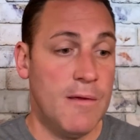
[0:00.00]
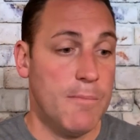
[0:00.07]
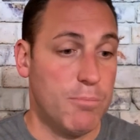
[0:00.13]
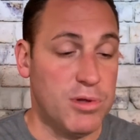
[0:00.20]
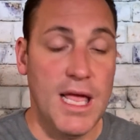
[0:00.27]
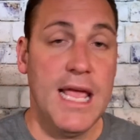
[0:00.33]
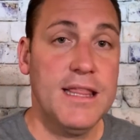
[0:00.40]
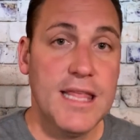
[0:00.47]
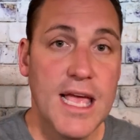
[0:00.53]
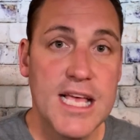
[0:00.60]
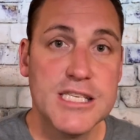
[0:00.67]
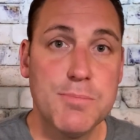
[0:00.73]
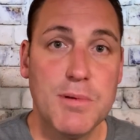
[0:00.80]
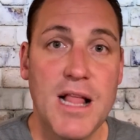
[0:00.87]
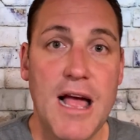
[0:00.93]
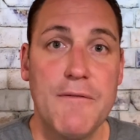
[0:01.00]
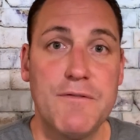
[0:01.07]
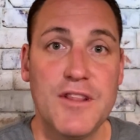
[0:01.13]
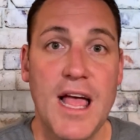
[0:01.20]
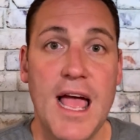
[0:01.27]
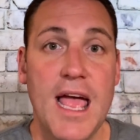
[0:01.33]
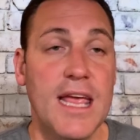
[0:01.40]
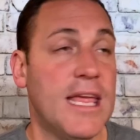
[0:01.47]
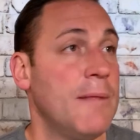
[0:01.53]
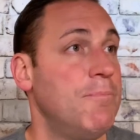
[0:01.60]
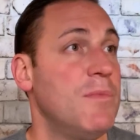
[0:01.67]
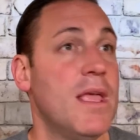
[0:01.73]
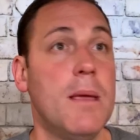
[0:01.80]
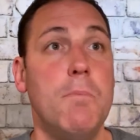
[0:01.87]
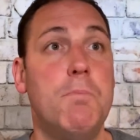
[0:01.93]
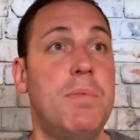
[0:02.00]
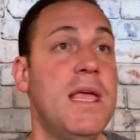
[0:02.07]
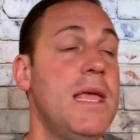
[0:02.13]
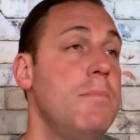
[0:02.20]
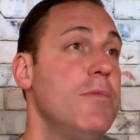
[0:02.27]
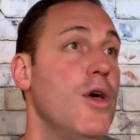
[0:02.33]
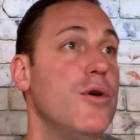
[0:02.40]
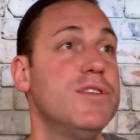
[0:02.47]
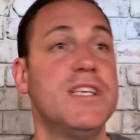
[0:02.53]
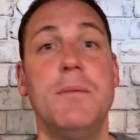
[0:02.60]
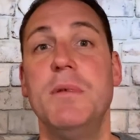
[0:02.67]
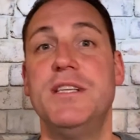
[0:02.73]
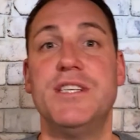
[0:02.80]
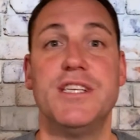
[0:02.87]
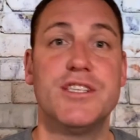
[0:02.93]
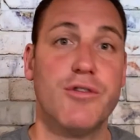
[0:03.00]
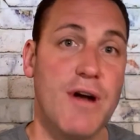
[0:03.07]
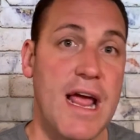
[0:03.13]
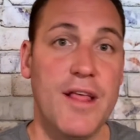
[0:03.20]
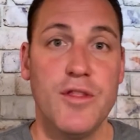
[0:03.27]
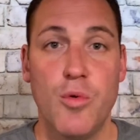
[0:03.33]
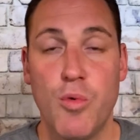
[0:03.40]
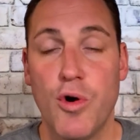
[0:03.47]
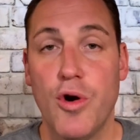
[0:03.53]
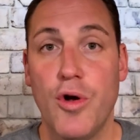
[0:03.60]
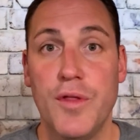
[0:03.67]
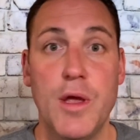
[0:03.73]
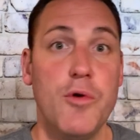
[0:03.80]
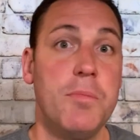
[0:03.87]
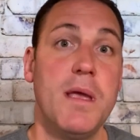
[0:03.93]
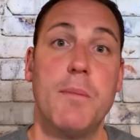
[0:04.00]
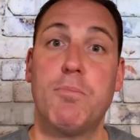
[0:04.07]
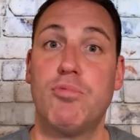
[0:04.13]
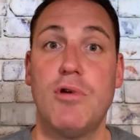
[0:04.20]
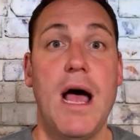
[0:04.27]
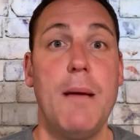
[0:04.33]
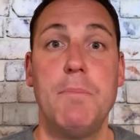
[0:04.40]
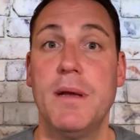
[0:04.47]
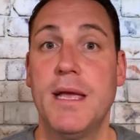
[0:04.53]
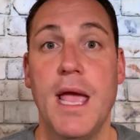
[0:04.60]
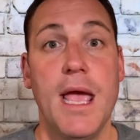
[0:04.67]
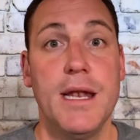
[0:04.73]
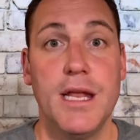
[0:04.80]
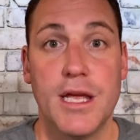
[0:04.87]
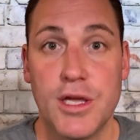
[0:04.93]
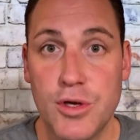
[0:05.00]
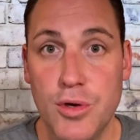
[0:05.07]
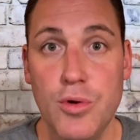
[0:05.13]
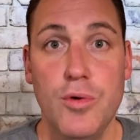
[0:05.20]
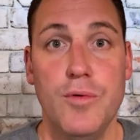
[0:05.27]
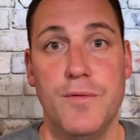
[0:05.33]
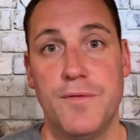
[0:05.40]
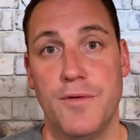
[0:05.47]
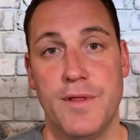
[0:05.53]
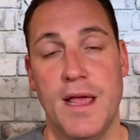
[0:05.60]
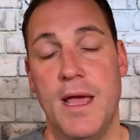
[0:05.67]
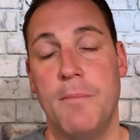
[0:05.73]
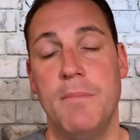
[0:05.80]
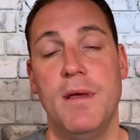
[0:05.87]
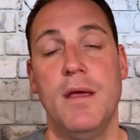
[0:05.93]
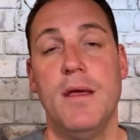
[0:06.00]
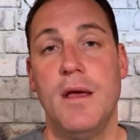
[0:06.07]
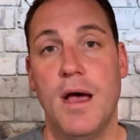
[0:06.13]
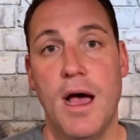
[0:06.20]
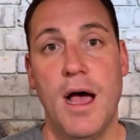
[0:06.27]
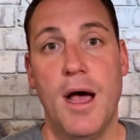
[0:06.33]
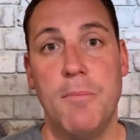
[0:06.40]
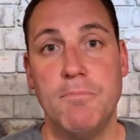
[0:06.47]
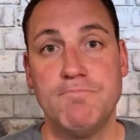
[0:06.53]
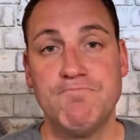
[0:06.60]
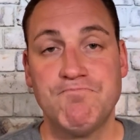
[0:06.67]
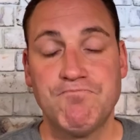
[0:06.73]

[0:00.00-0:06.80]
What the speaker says: plant the Hezbollah flag, and beam those images around the world, it would be a propaganda coup for them. I